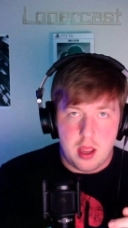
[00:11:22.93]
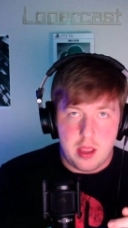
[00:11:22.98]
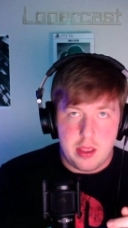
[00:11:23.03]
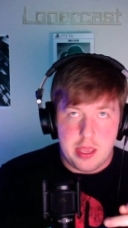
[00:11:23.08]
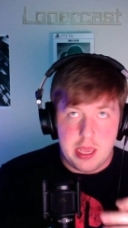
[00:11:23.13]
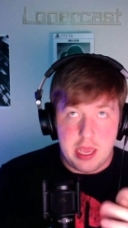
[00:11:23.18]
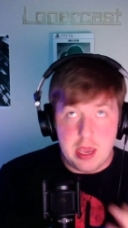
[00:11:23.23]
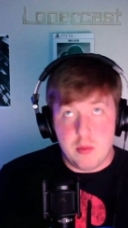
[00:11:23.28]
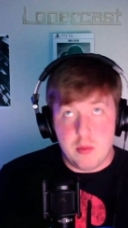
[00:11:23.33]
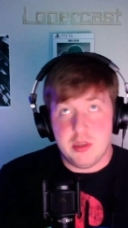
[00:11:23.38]

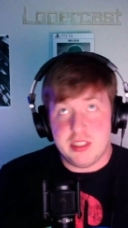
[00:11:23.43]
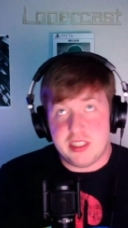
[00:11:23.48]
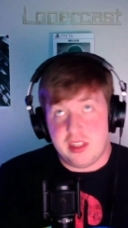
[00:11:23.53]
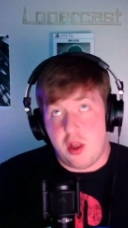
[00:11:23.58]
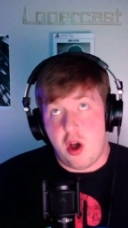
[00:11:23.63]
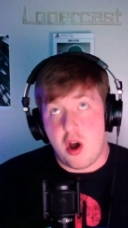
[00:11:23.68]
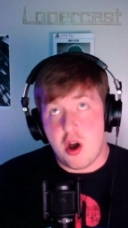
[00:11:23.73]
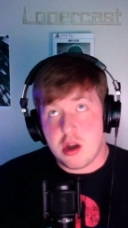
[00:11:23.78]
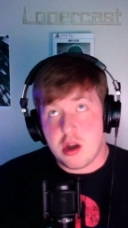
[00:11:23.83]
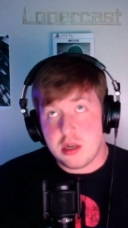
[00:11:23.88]
It was
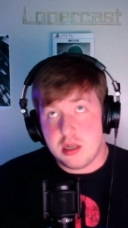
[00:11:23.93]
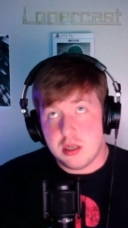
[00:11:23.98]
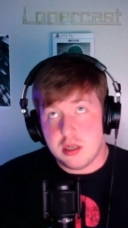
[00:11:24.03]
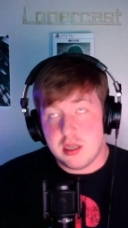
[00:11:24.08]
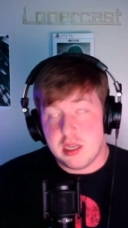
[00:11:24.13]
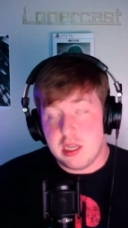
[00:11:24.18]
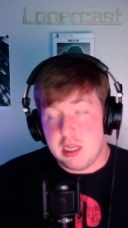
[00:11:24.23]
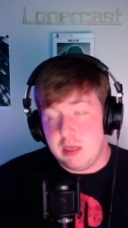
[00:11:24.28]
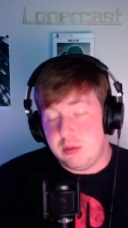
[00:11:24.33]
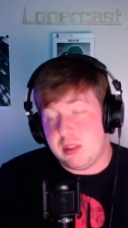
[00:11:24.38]
long,
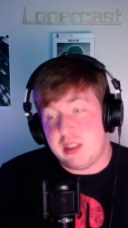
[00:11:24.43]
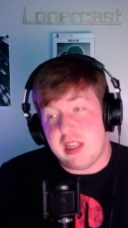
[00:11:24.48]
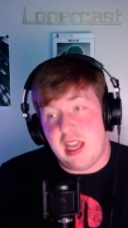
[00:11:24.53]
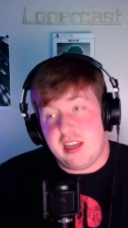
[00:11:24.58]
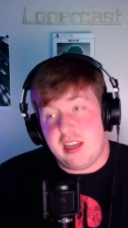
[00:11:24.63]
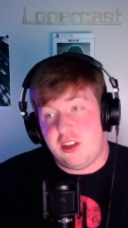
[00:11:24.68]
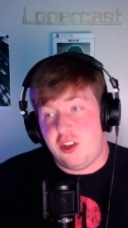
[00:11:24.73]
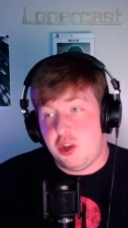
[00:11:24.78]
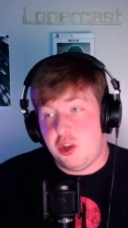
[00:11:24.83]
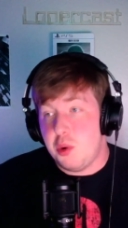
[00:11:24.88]
it was like
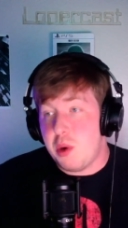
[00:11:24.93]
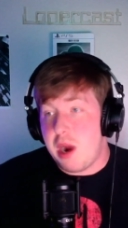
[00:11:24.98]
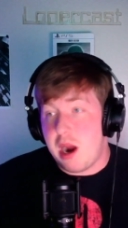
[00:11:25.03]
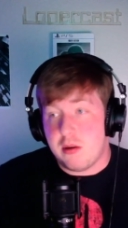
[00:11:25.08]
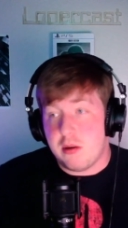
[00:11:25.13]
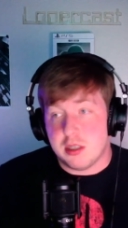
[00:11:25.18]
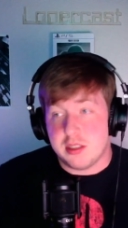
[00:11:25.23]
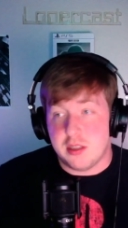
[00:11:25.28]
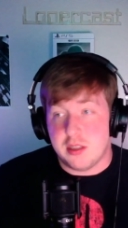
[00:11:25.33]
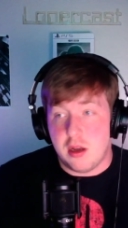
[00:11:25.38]
two
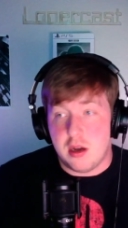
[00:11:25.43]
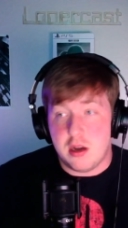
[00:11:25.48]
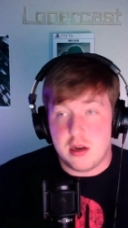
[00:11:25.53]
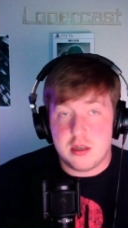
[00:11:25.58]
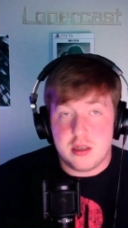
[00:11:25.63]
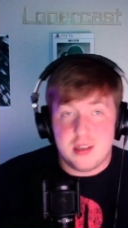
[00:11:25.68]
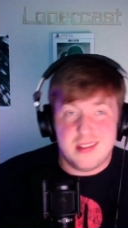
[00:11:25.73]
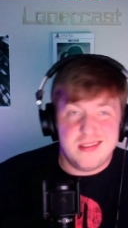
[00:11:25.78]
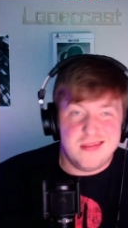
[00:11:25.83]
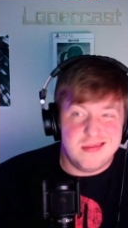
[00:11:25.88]
hours long.
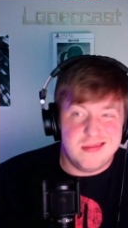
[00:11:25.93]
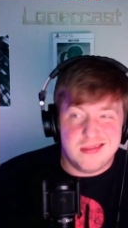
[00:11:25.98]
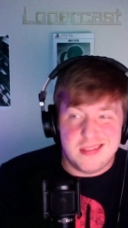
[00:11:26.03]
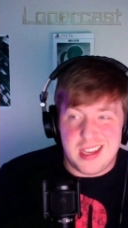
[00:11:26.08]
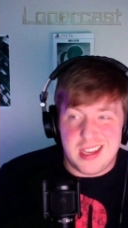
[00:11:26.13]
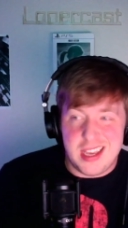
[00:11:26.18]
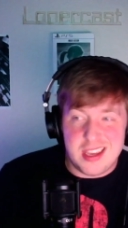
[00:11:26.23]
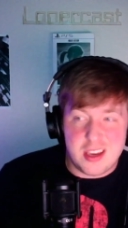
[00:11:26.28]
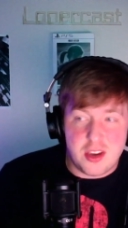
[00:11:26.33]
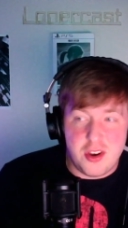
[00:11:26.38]

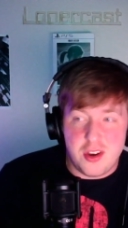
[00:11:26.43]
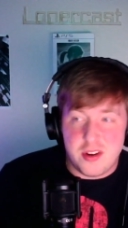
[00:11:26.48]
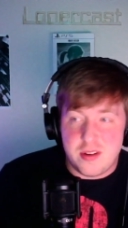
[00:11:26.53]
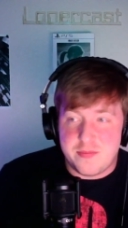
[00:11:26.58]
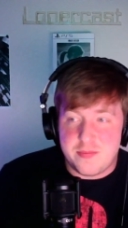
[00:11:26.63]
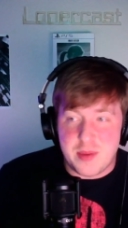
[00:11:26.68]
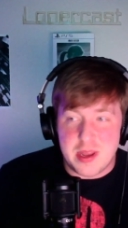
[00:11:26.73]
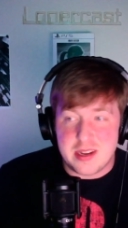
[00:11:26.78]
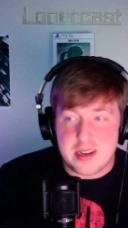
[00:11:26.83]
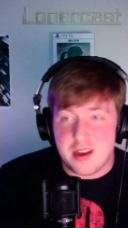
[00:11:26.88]
It could have
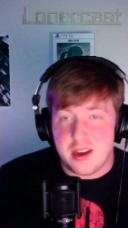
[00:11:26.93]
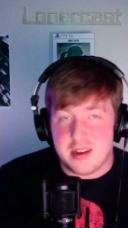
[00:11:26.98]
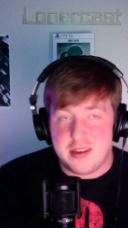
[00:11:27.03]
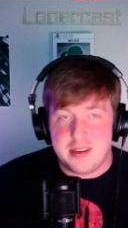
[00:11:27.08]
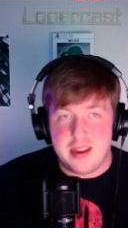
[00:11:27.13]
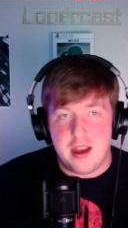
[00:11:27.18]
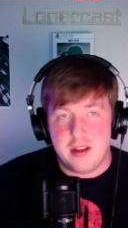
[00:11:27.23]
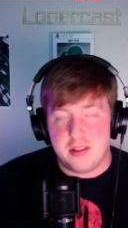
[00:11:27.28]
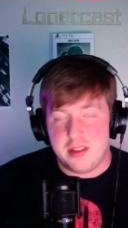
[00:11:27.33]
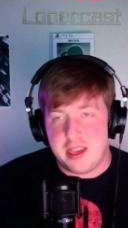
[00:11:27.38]
been cut
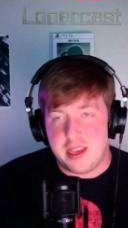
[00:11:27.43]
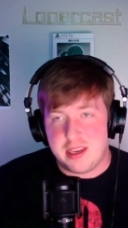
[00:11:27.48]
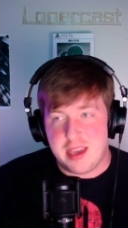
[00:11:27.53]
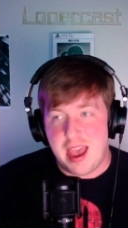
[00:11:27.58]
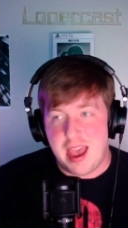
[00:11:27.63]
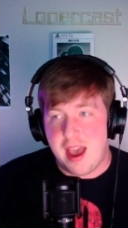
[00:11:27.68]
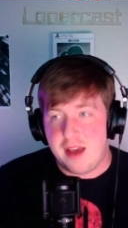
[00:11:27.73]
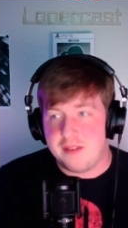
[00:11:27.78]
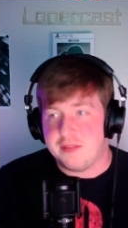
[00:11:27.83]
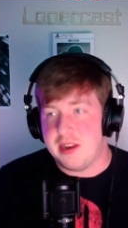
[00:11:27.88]
down like a
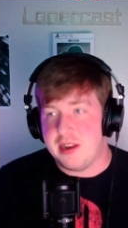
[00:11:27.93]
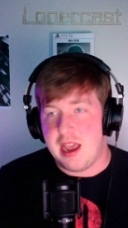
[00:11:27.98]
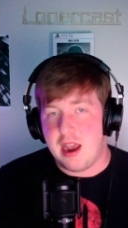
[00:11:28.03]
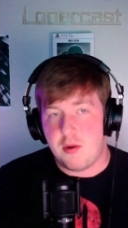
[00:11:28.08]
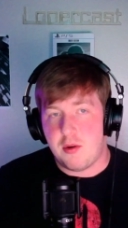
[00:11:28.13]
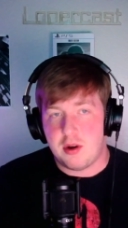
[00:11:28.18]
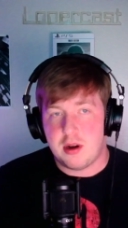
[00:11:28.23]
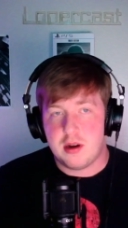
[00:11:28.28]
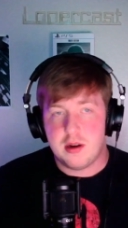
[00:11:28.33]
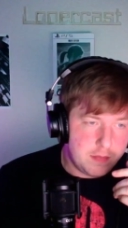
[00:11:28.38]
half an
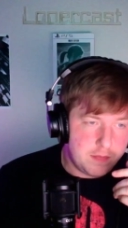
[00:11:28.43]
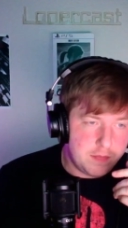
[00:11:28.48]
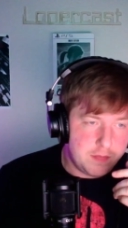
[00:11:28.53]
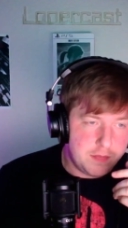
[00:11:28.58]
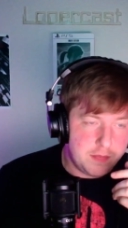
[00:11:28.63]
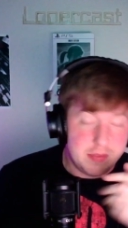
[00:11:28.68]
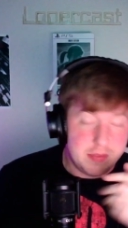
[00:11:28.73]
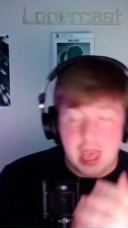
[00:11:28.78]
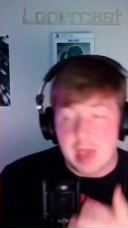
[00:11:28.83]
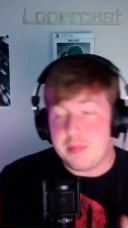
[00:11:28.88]
hour.
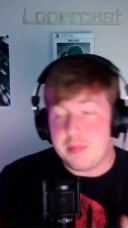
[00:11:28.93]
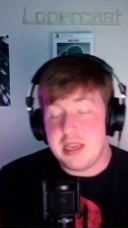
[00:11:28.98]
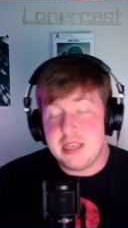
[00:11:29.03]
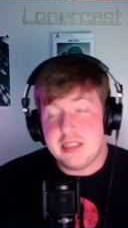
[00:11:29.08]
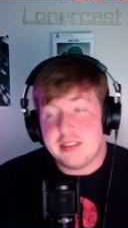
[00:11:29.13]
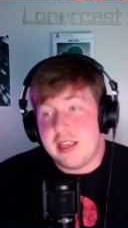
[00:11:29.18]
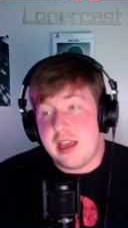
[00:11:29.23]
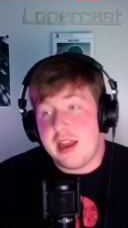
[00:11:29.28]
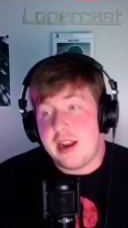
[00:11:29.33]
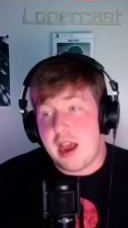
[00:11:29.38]
That being
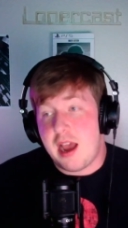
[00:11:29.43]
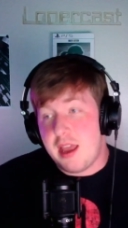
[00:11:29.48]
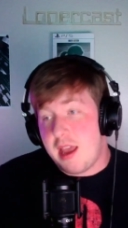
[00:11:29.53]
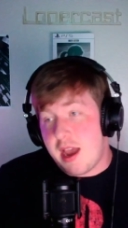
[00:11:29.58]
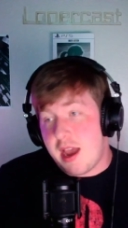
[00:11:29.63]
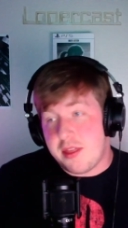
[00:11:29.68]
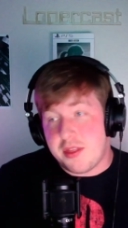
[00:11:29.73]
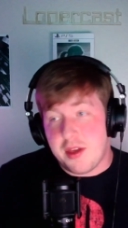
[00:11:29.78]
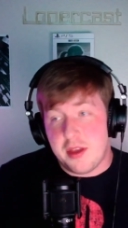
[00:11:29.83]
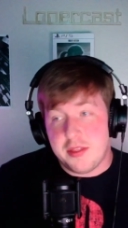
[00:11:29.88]
said, I, I
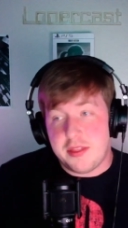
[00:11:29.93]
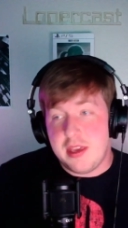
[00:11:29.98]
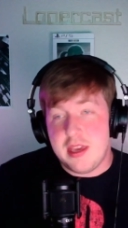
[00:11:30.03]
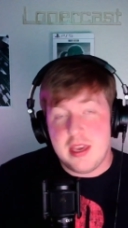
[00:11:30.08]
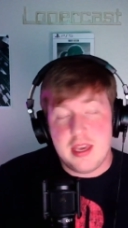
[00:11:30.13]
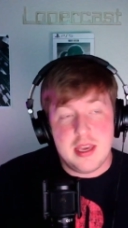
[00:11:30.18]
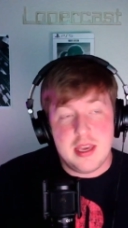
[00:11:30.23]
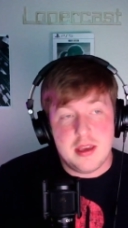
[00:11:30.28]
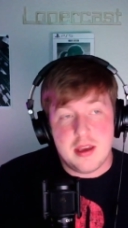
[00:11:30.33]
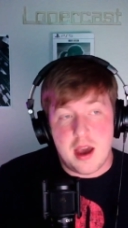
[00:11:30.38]
thought
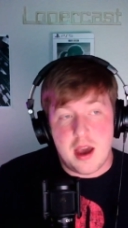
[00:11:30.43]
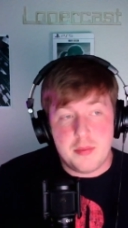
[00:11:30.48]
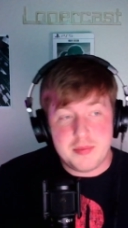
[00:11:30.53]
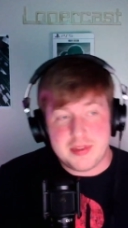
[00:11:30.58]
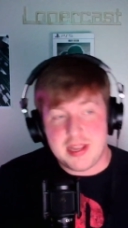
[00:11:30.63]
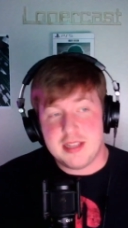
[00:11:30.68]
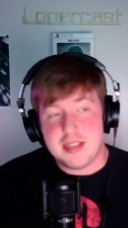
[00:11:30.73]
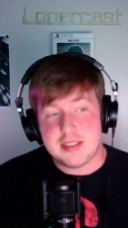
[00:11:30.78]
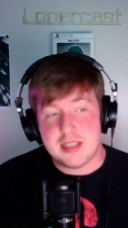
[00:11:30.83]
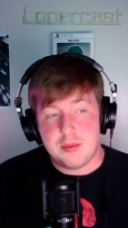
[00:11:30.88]
the
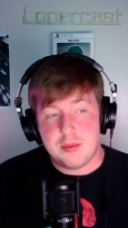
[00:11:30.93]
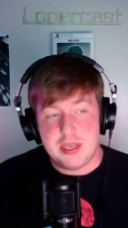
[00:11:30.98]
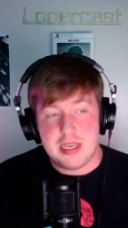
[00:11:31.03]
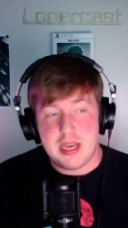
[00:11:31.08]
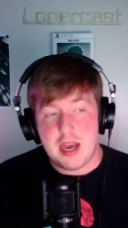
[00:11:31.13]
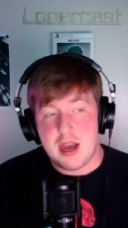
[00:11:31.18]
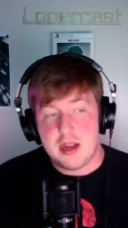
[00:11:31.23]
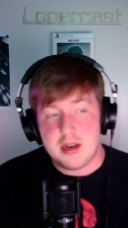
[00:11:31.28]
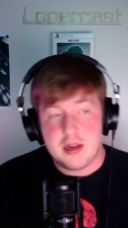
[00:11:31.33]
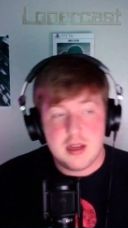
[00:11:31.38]
updates that we
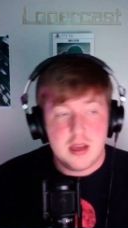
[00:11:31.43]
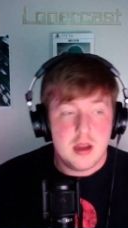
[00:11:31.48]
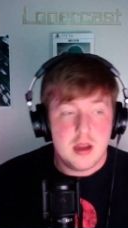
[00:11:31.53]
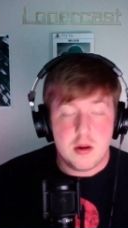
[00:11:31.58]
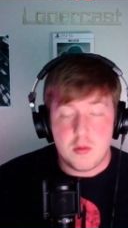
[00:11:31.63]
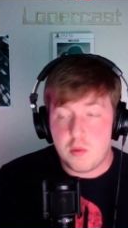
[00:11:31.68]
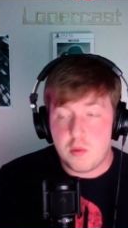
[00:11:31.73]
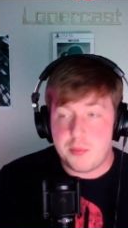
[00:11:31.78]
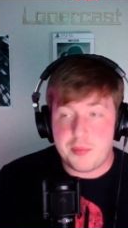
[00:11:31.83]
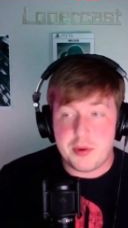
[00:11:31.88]
got
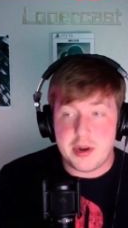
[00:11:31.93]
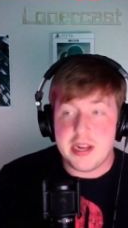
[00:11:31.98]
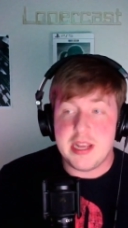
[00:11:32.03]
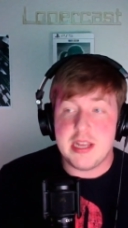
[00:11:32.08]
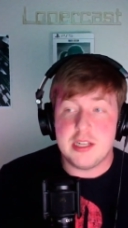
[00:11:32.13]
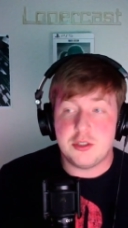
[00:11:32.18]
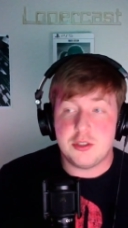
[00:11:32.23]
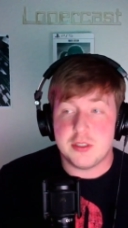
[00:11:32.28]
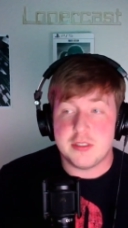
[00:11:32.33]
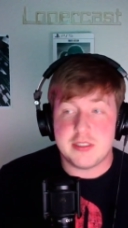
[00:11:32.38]
were pretty
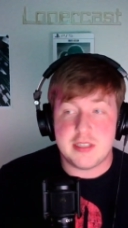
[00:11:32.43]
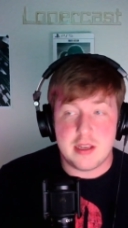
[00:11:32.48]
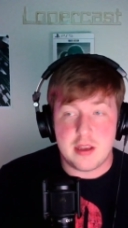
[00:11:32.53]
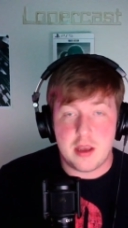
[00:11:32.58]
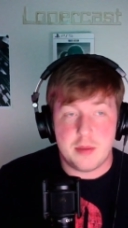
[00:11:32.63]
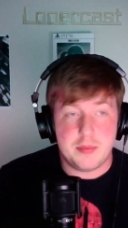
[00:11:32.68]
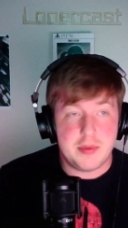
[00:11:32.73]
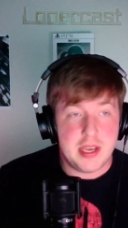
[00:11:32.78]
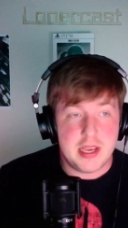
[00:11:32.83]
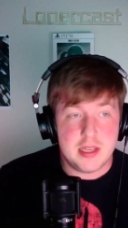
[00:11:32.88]
interesting
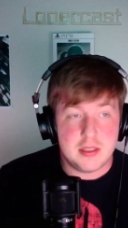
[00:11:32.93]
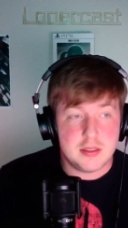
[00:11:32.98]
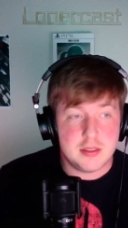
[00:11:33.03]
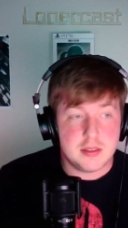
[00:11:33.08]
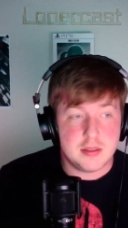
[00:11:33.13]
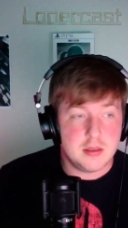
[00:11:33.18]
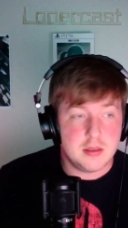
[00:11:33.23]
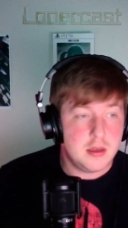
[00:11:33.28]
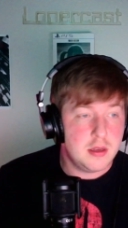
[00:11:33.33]
updates